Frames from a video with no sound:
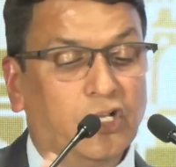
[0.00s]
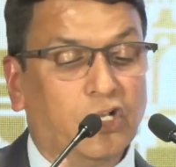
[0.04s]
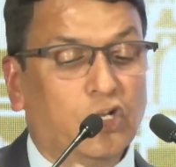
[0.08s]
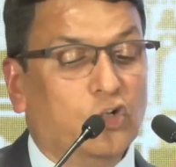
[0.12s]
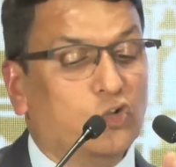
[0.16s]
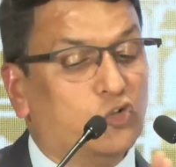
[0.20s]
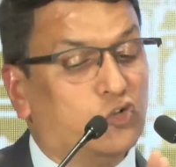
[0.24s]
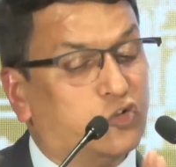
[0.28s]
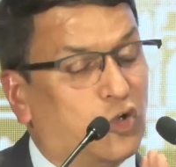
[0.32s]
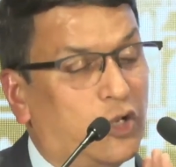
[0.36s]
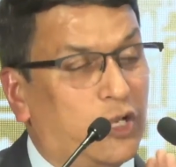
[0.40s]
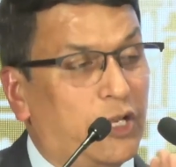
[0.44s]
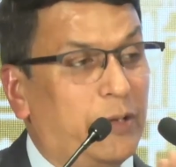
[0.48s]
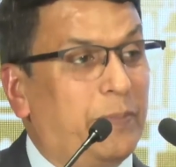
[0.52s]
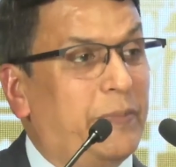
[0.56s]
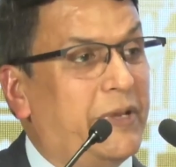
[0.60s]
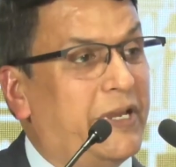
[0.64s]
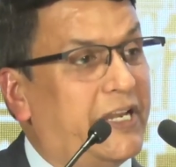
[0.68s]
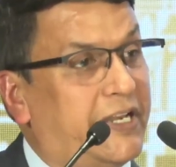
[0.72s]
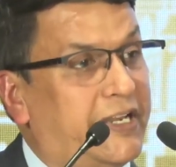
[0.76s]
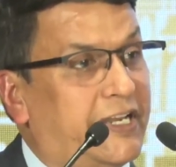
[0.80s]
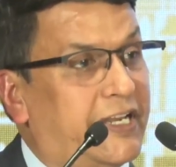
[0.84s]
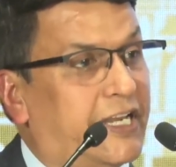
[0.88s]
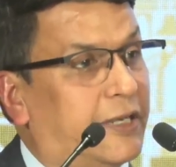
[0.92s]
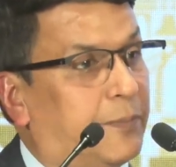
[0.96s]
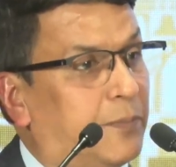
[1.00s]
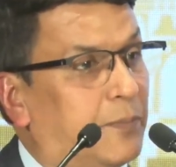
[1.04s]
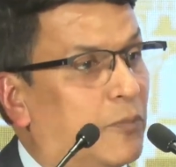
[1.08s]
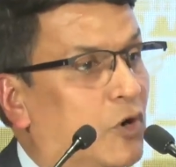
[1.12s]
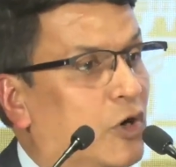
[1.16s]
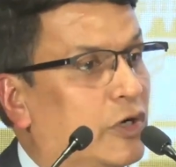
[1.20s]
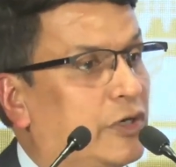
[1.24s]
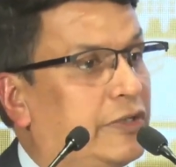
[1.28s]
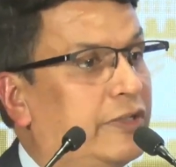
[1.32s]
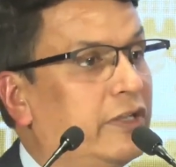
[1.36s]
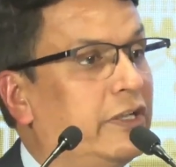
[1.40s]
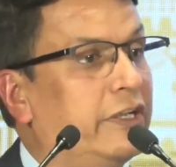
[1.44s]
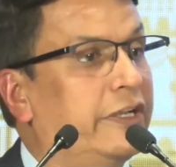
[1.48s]
So immediate
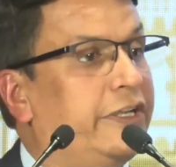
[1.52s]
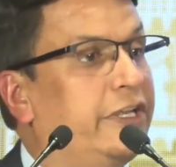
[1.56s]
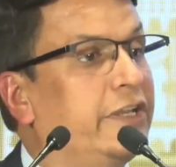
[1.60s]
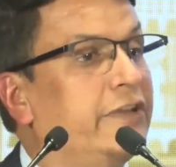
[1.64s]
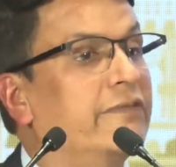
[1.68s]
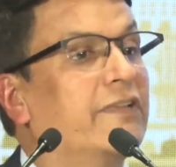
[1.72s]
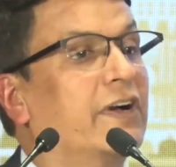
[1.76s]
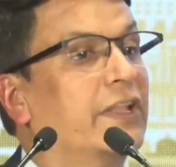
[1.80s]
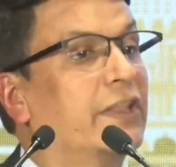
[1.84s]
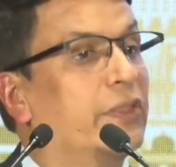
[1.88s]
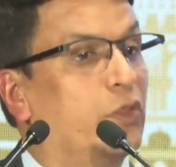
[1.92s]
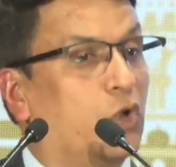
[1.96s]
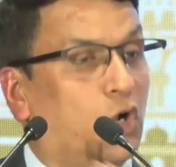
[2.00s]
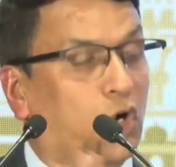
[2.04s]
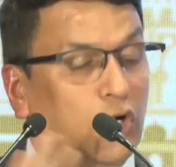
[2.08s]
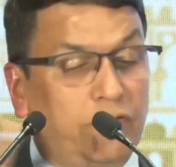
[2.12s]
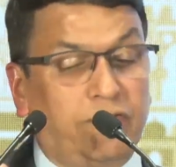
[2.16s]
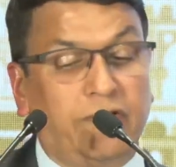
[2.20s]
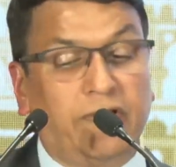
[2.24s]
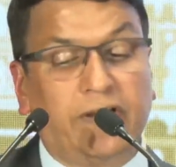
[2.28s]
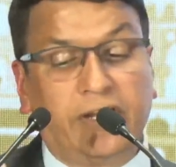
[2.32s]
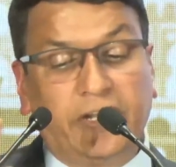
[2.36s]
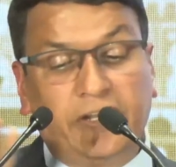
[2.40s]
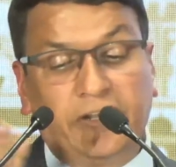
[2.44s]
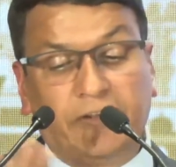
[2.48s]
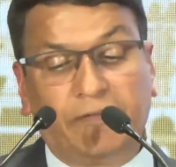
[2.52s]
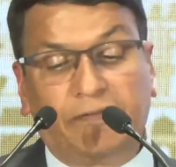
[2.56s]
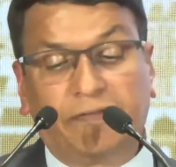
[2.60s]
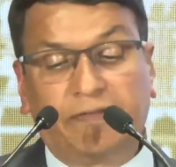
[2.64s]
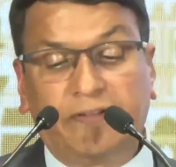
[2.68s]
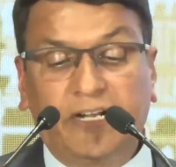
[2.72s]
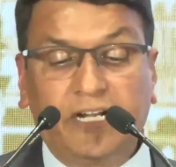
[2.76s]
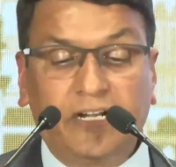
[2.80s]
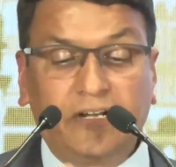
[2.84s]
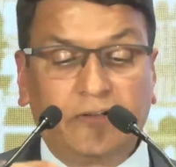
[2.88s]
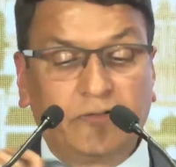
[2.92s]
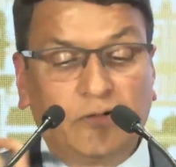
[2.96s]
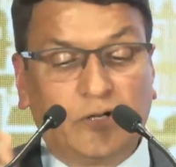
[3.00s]
mortality was not very
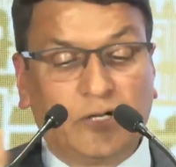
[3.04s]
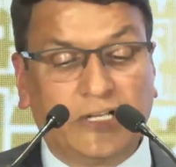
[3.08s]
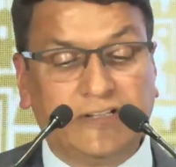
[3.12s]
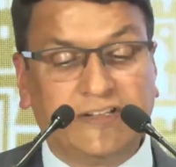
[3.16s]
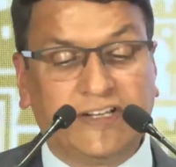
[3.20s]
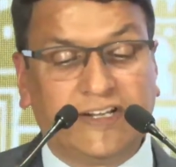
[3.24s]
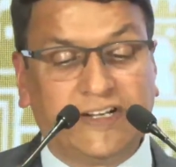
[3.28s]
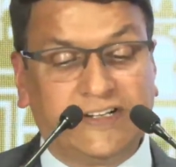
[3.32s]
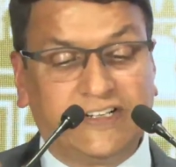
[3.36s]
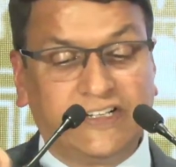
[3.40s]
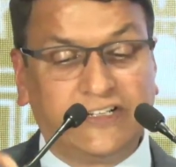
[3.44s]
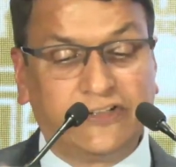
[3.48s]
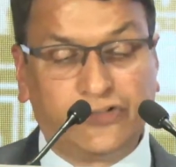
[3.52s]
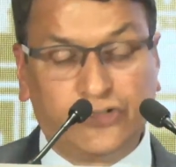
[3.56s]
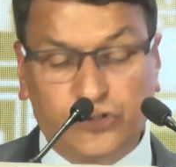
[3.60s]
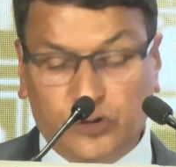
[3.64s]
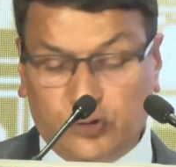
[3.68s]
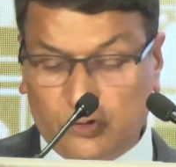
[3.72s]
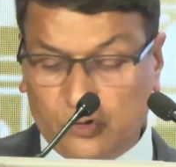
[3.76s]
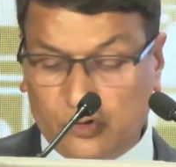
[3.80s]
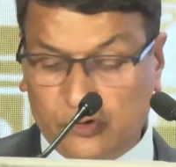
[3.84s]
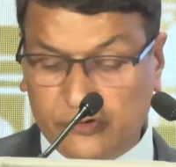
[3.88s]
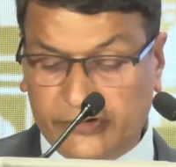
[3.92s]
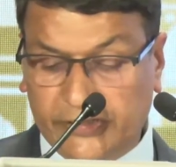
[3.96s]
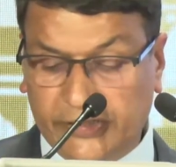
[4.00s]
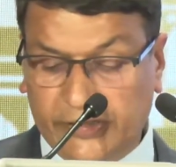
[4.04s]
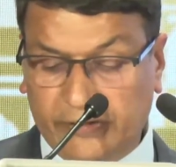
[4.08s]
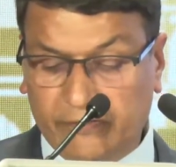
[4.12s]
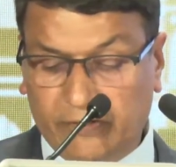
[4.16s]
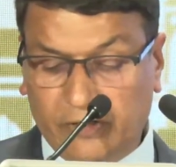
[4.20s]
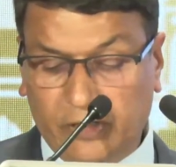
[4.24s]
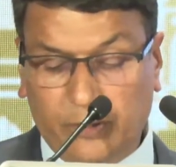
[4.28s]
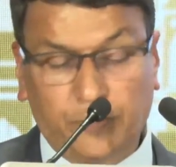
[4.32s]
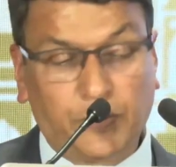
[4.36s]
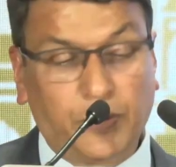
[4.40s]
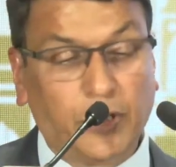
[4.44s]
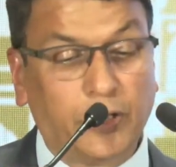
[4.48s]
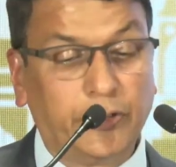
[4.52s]
different, hazard ratio crossing
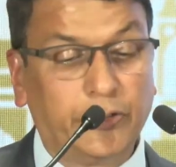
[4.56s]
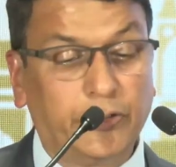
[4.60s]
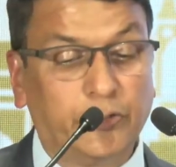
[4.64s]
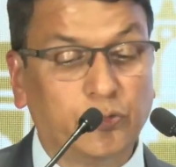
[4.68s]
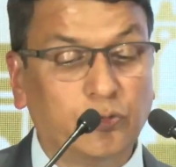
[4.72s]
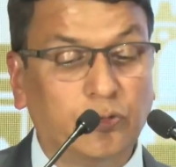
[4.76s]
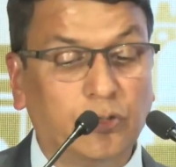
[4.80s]
1.1.